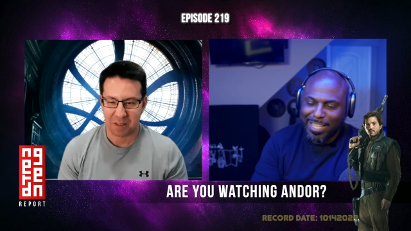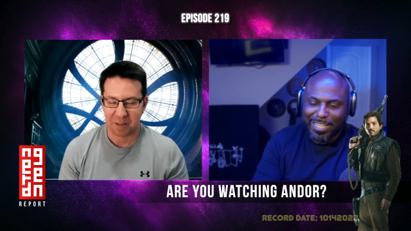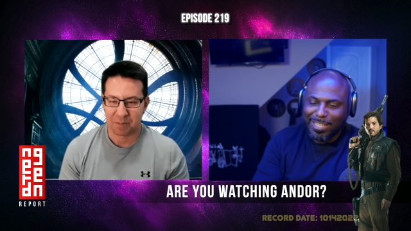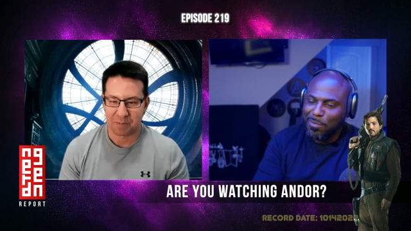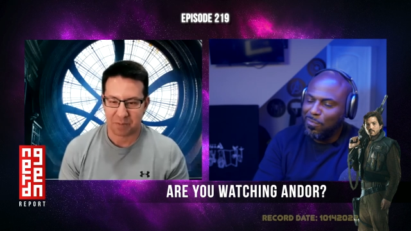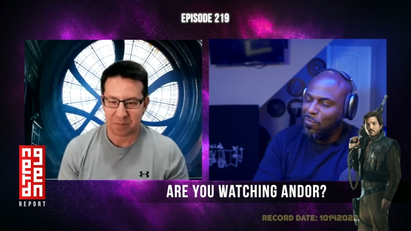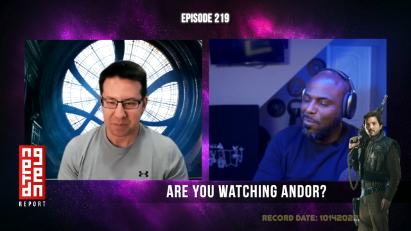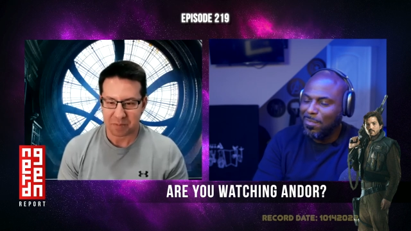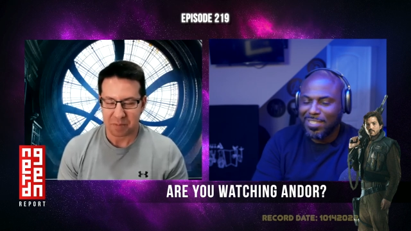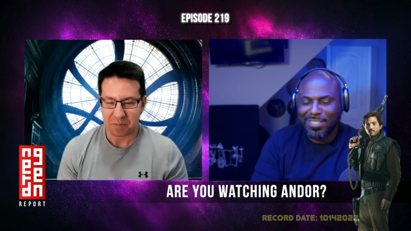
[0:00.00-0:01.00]
Speaker 1: The, the
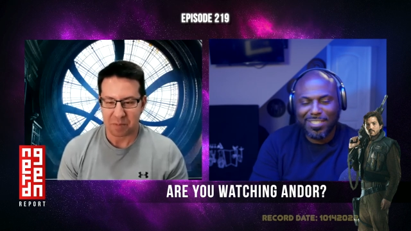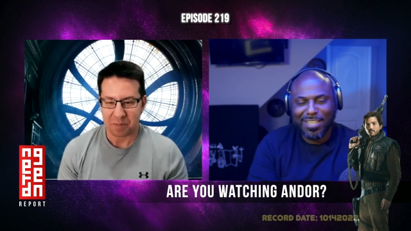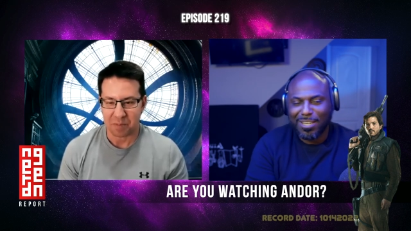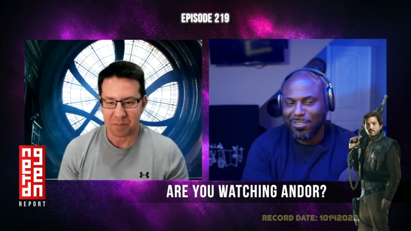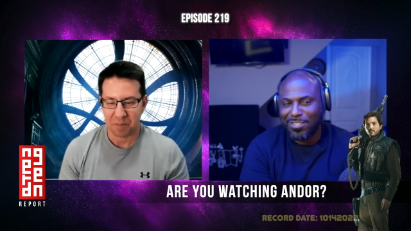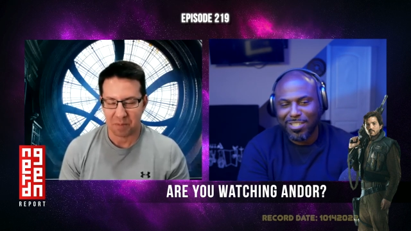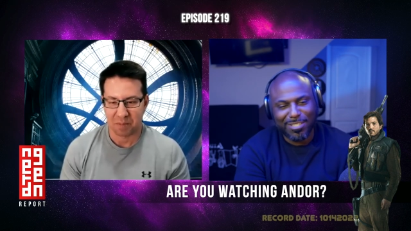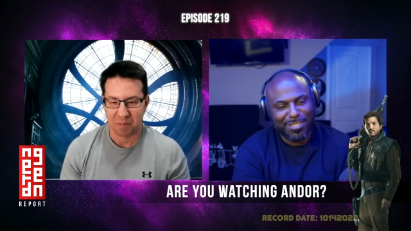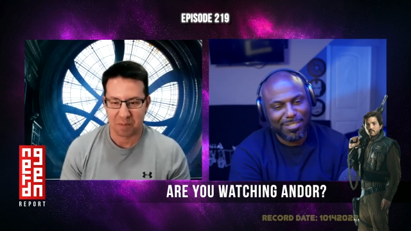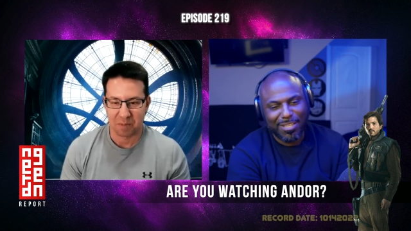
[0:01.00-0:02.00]
performances here are
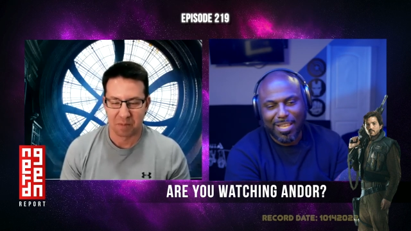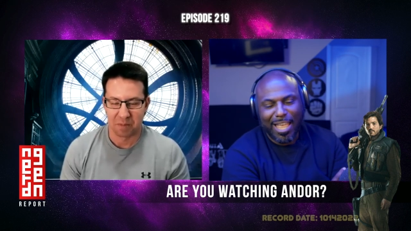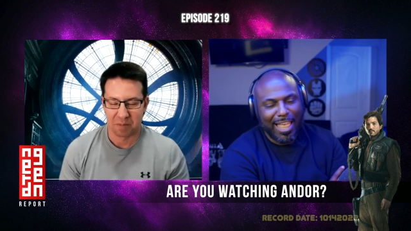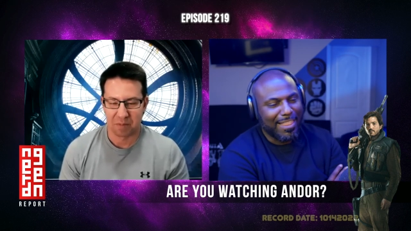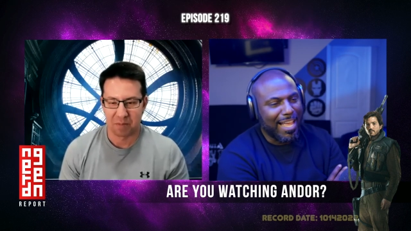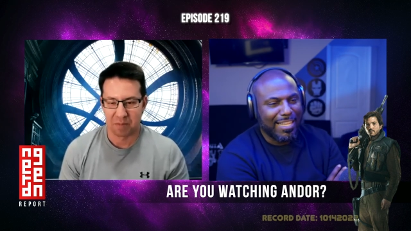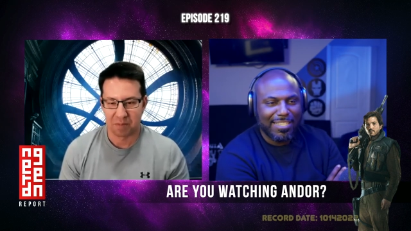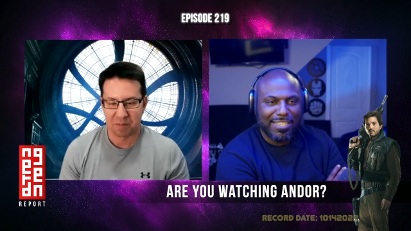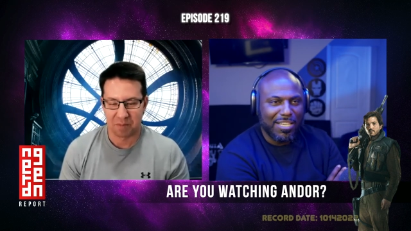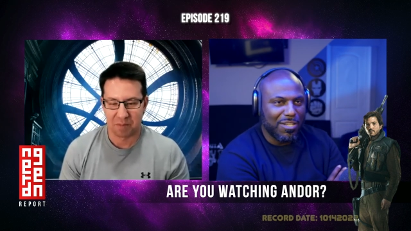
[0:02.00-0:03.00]
just that
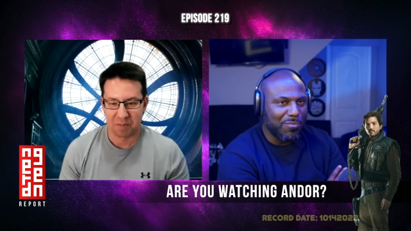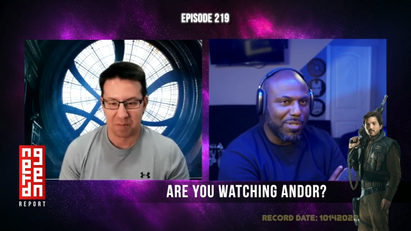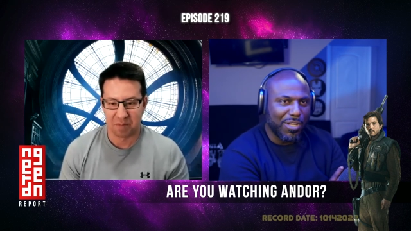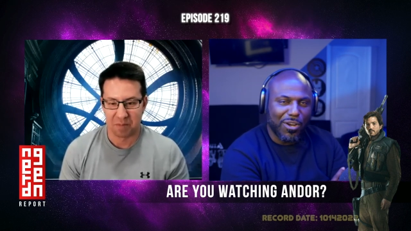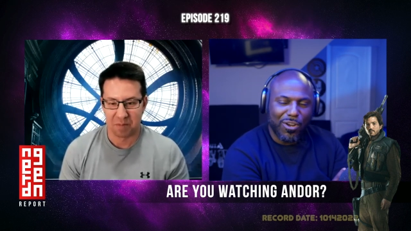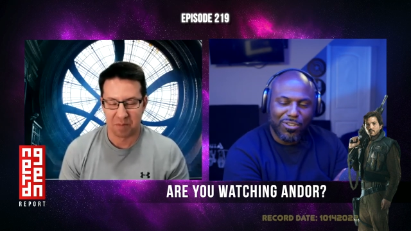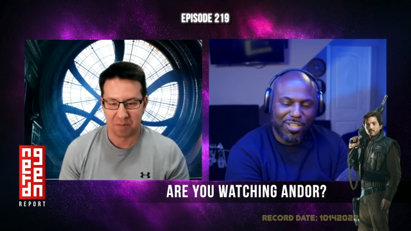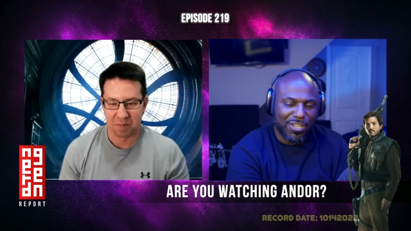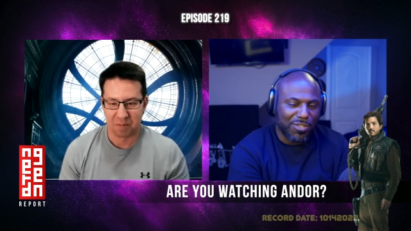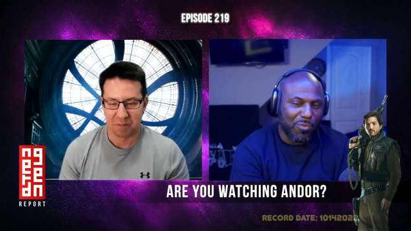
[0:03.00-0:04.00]
scene when the
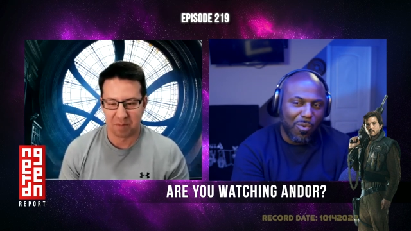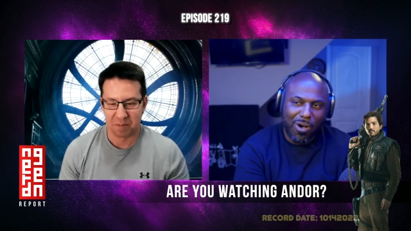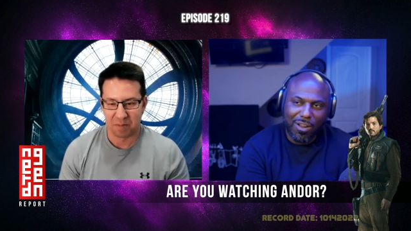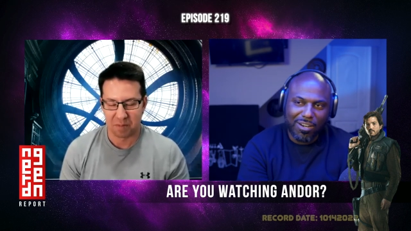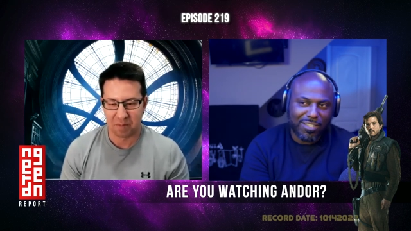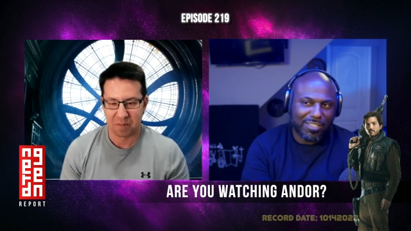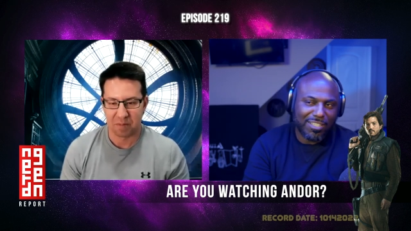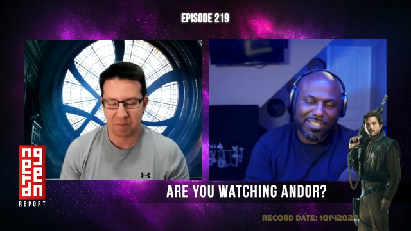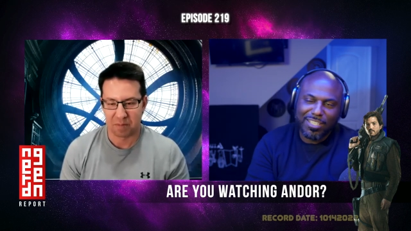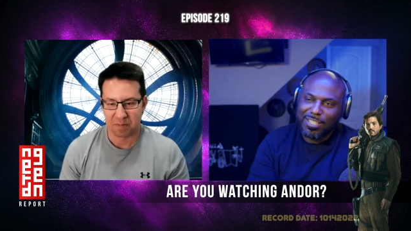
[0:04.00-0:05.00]
girls are underwater
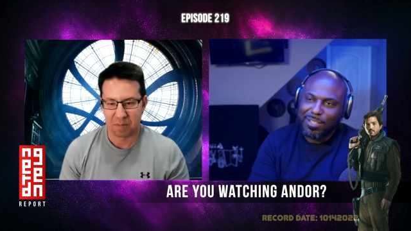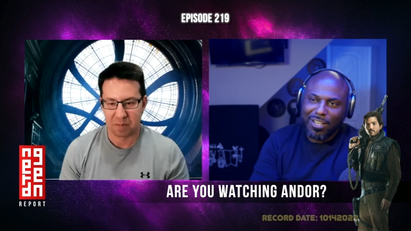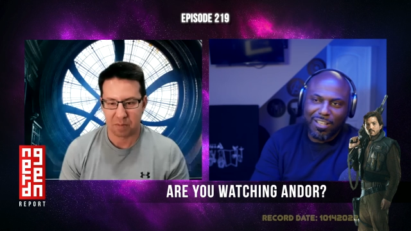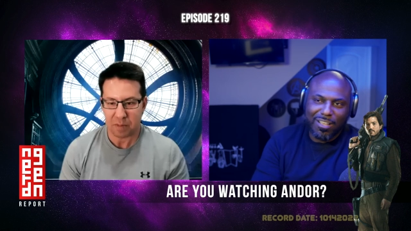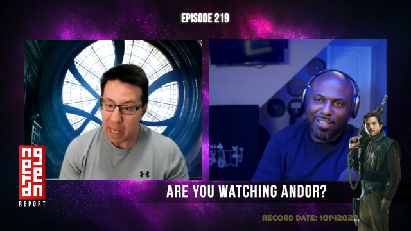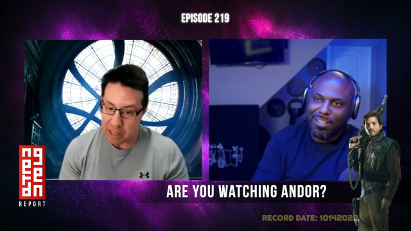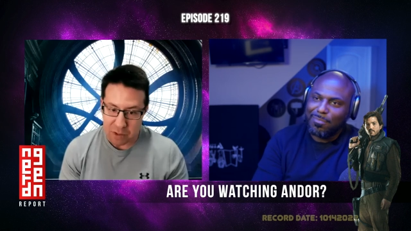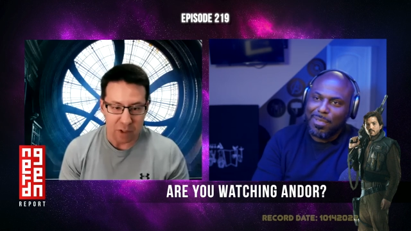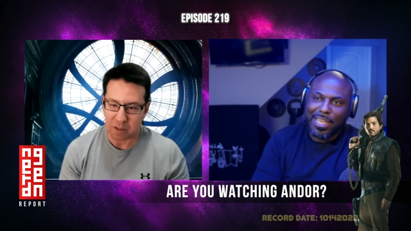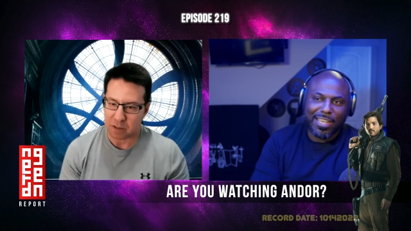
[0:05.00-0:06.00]
Oh
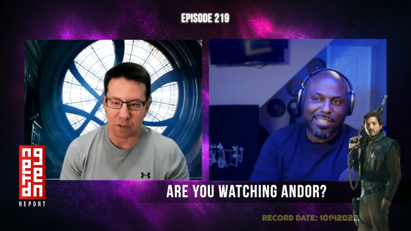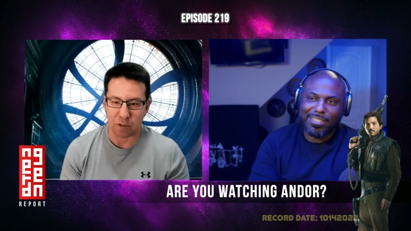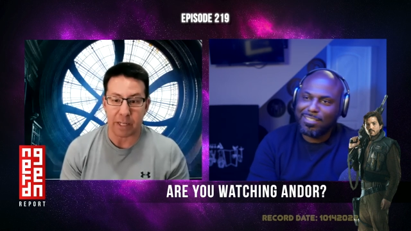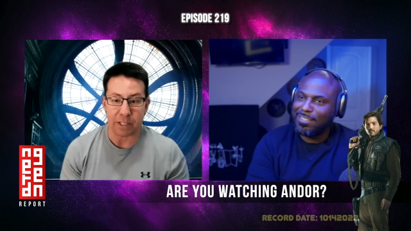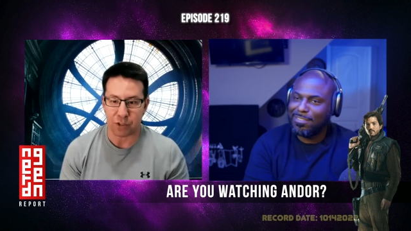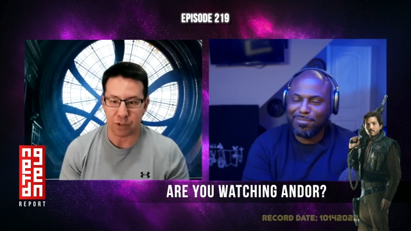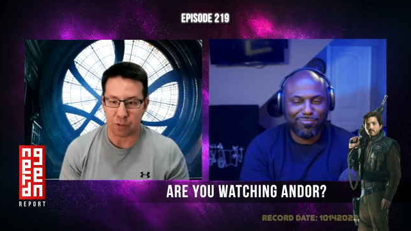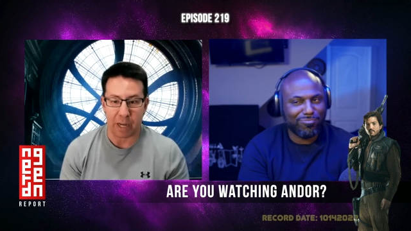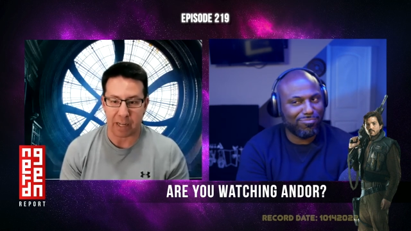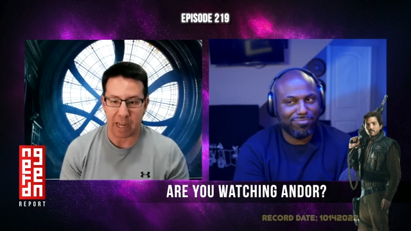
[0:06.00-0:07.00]
and
Speaker 2: man, great shoot,
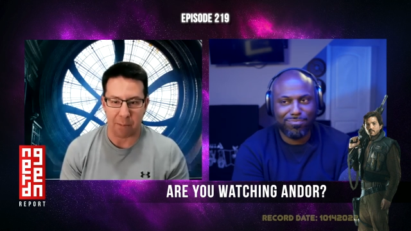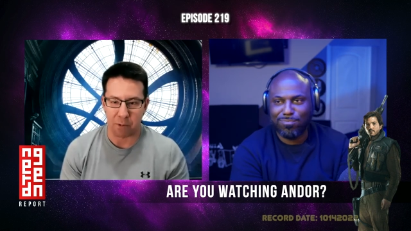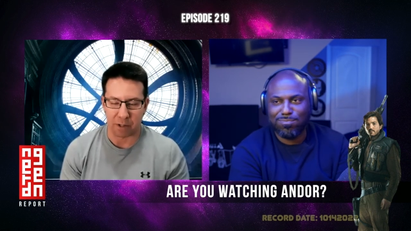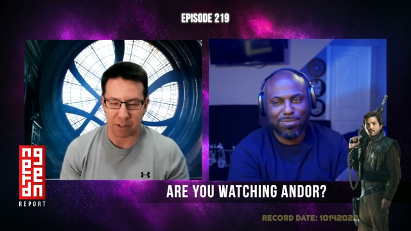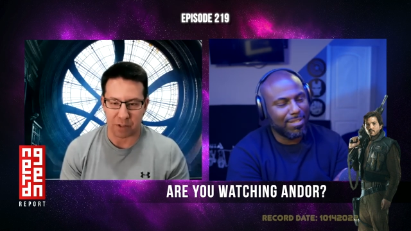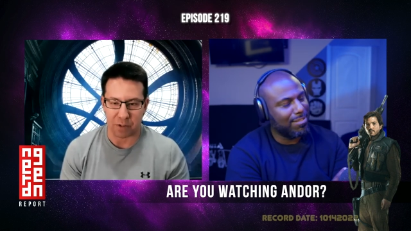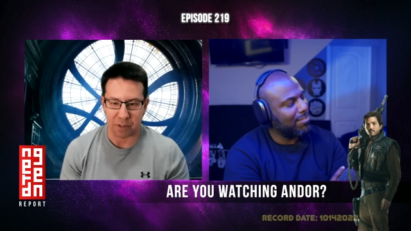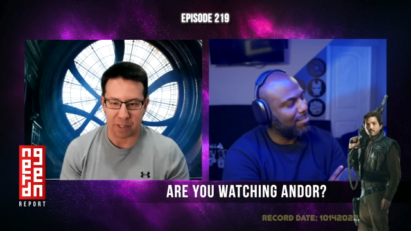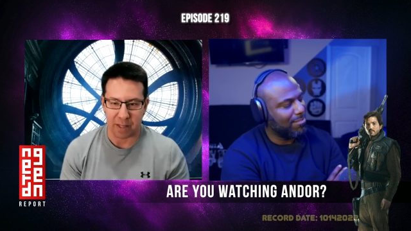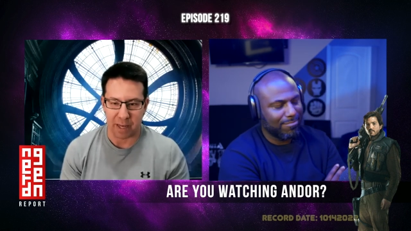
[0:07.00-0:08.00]
great cam work too.
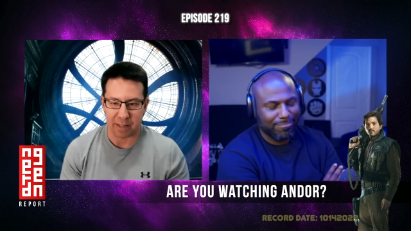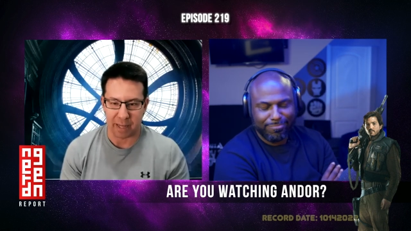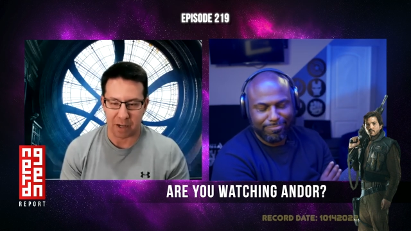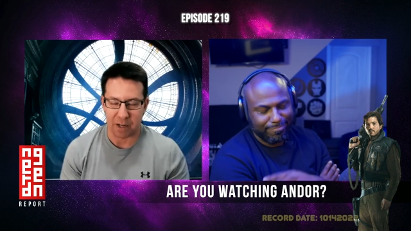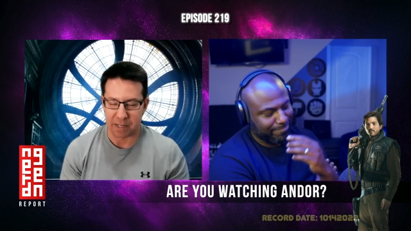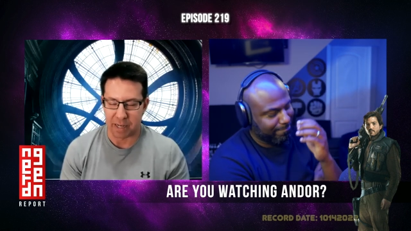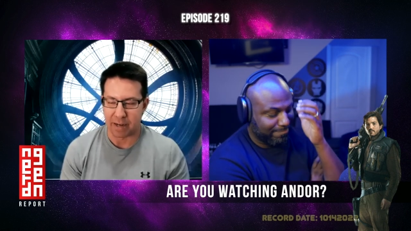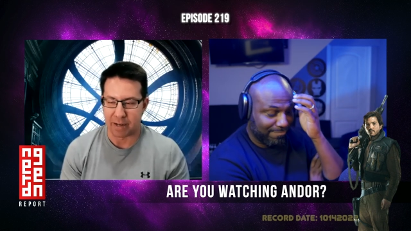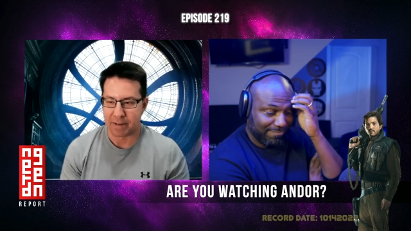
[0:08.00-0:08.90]
Yeah, that like um, yeah.